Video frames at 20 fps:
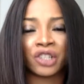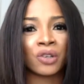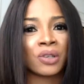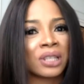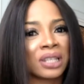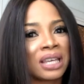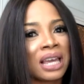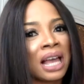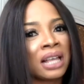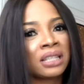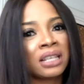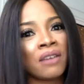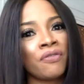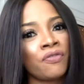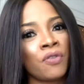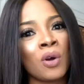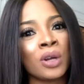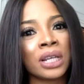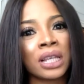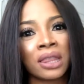just can't
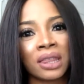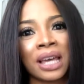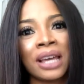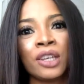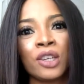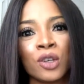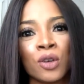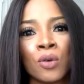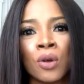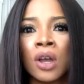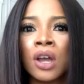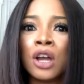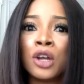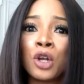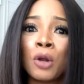afford it. Thank you.